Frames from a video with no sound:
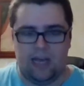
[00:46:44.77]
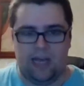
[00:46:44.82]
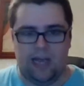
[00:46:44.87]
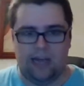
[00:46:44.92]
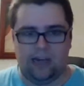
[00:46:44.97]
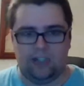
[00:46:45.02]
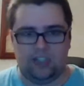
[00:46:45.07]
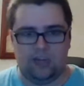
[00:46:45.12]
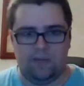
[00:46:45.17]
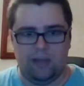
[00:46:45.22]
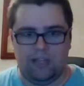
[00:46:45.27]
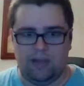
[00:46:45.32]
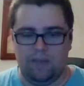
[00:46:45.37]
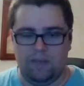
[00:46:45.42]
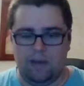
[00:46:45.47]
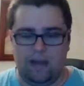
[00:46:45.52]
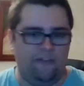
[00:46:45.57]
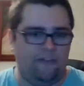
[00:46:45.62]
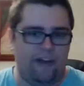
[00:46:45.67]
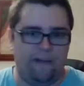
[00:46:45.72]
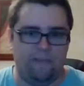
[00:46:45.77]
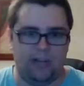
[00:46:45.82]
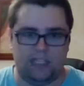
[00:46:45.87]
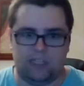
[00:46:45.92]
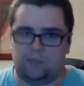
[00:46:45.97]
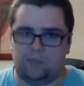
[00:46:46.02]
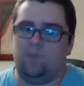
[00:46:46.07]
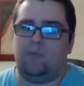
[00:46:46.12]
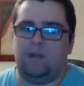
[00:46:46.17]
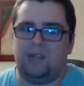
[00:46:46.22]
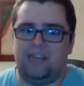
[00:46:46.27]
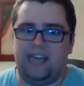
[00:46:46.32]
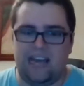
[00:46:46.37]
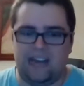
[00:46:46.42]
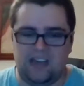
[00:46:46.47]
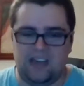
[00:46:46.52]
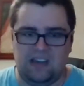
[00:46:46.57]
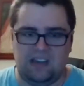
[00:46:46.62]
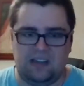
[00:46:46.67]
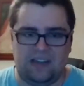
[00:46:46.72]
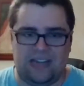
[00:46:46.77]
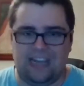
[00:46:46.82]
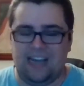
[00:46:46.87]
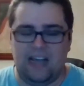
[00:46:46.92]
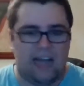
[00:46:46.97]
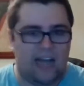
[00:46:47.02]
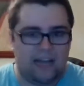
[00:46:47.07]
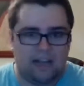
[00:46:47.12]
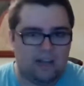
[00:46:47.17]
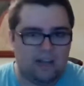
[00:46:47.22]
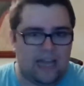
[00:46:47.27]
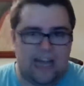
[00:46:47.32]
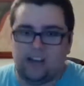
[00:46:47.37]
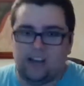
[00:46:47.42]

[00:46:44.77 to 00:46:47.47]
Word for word: uh, lgbt uh, feminist movement getting like uh,